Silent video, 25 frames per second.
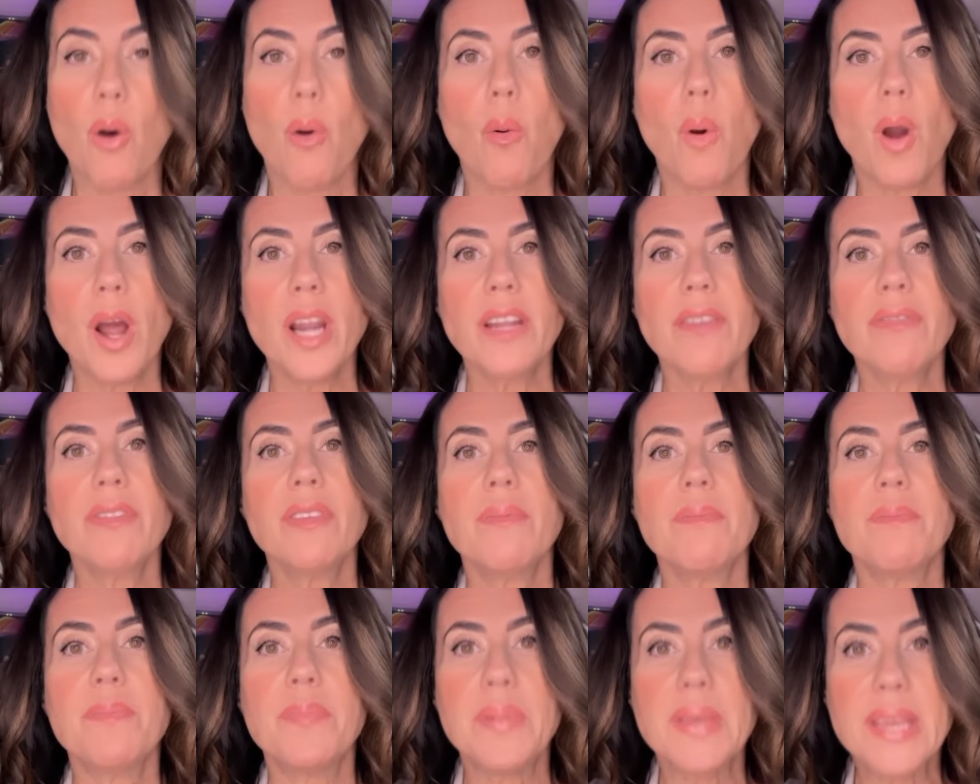One of
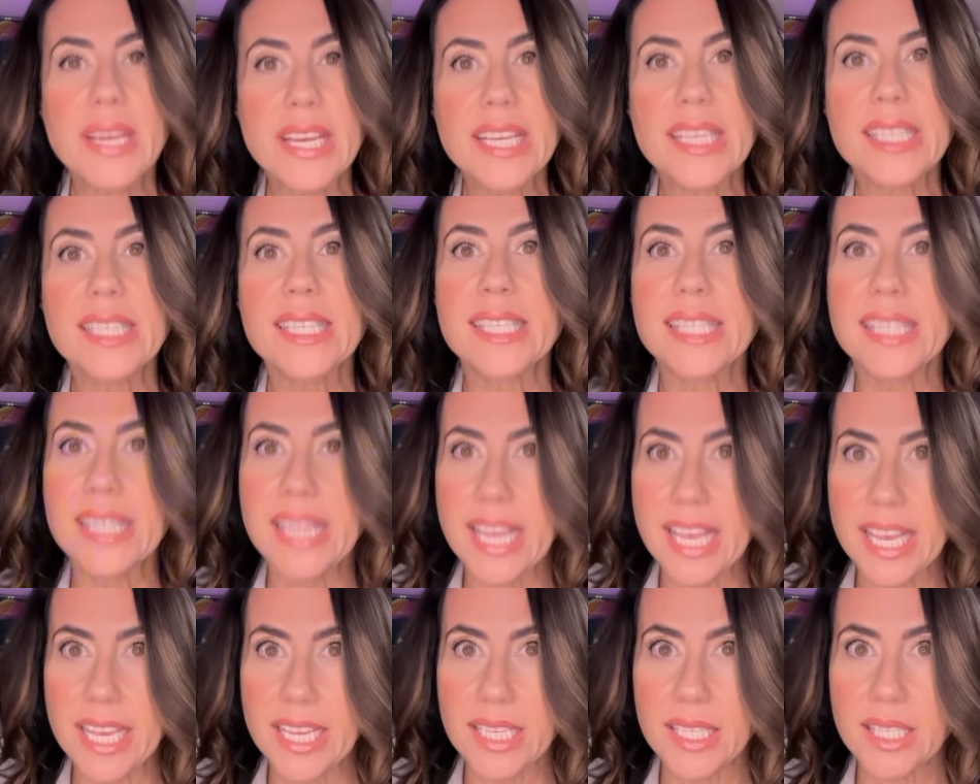the biggest
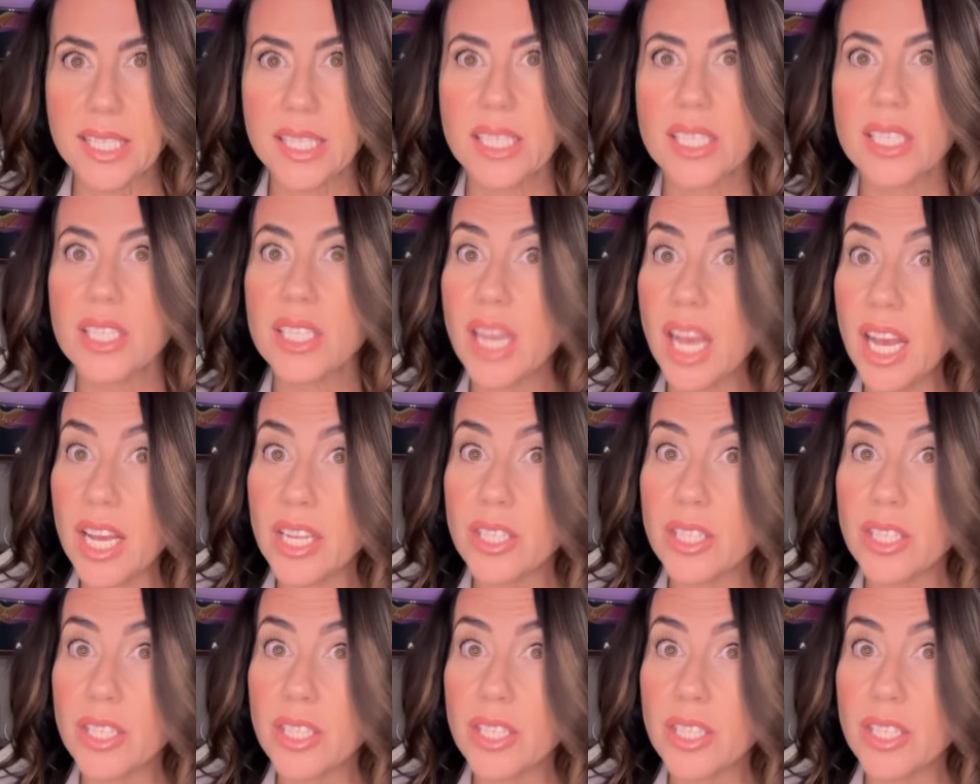things to